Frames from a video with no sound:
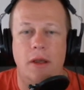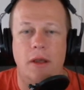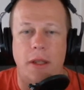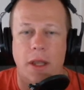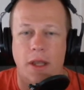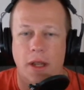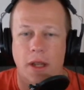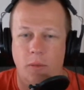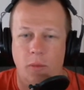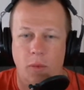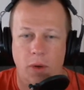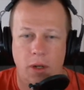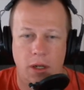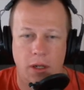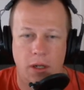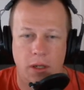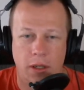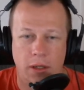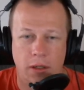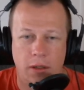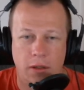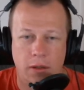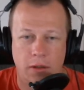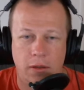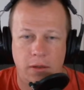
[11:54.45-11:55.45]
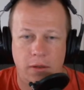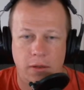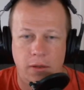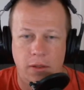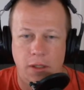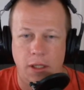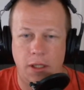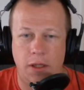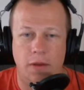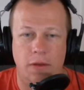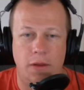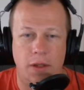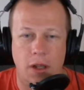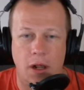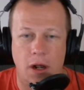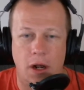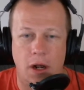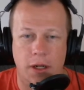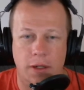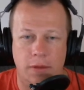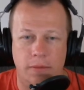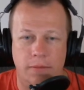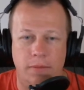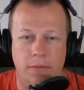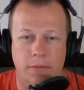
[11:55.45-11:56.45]
yet when I click on the
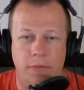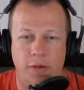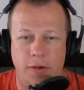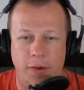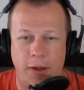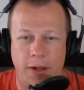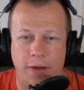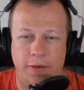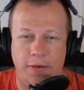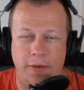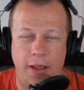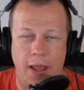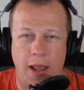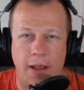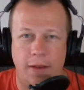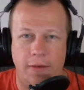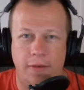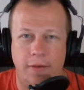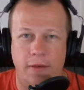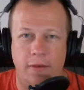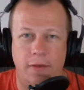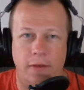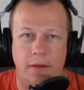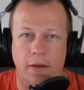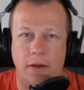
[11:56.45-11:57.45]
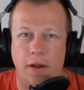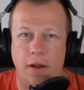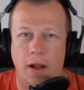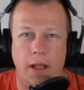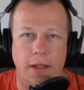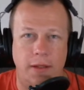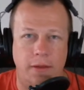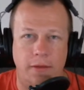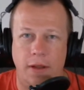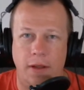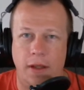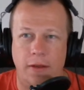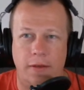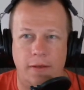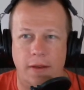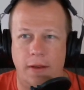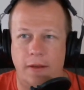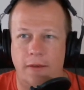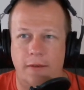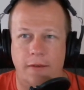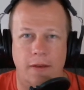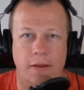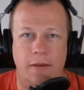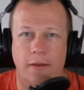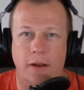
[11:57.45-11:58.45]
item to actually access it, I, it
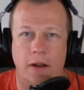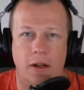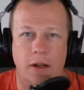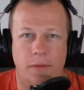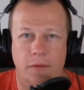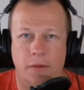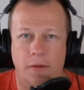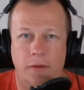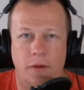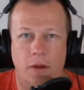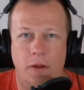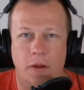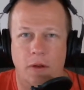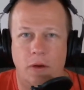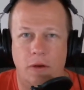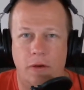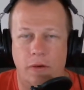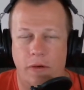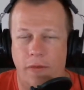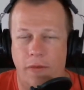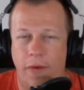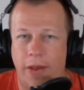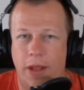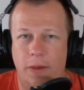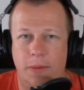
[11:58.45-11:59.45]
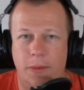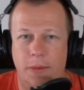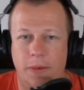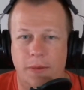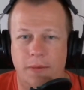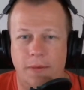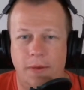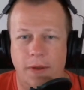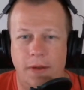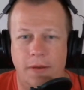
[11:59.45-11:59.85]
says this item is no longer available.